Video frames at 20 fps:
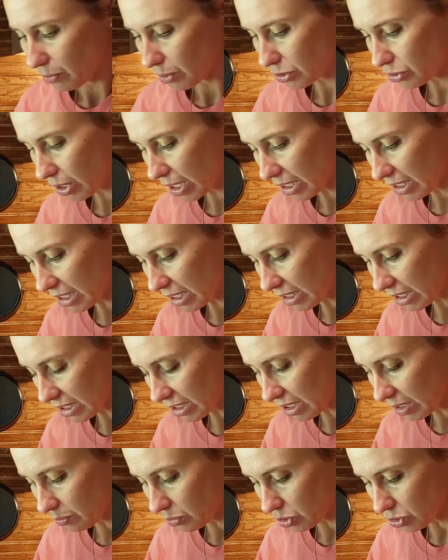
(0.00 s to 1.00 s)
We're trying to get this
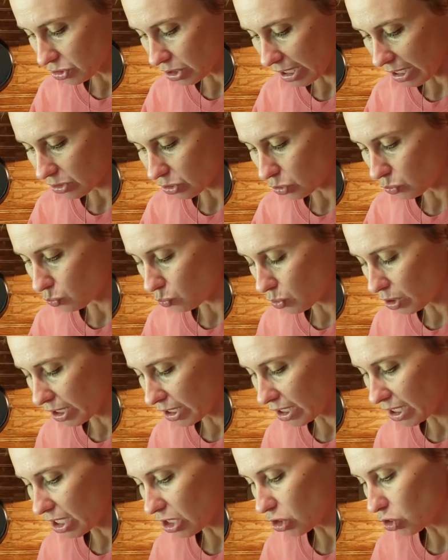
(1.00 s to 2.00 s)
temperature down to
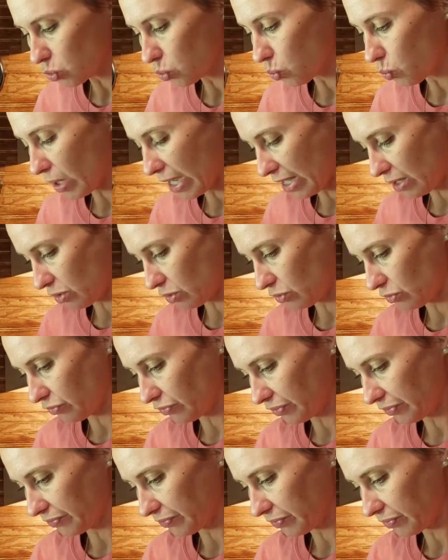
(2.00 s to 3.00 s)

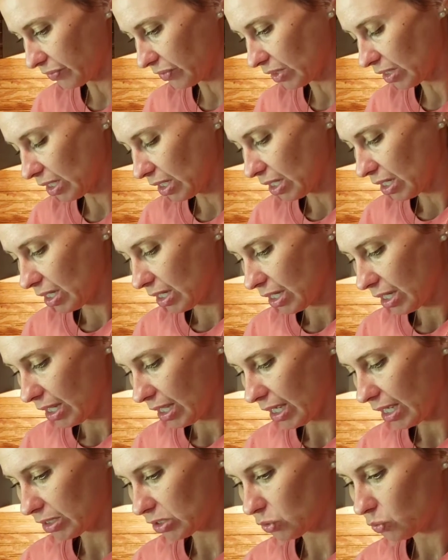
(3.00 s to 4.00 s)
112.
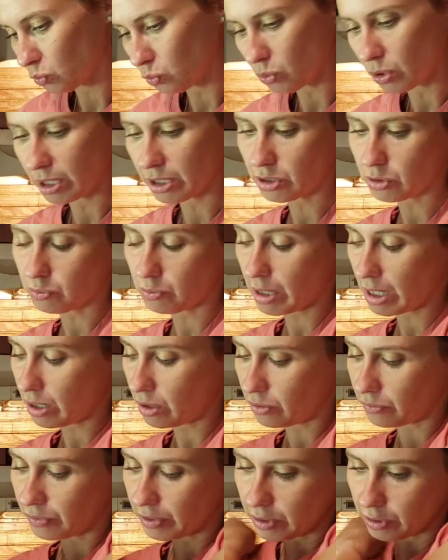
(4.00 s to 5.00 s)
At
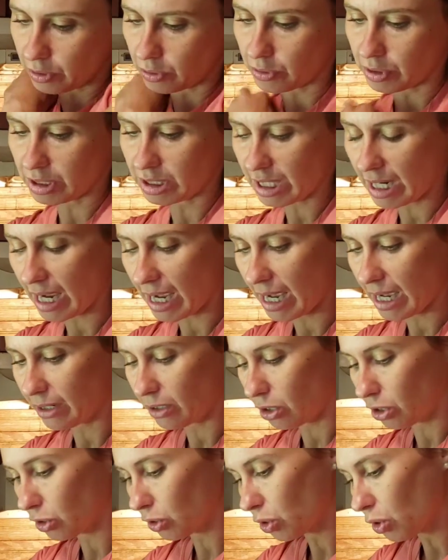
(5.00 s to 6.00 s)
112, we are going to add
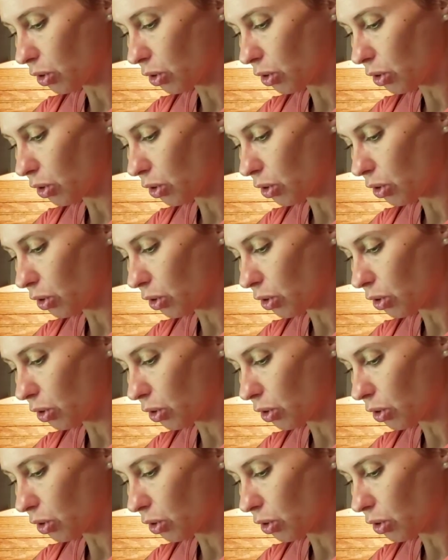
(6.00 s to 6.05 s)
our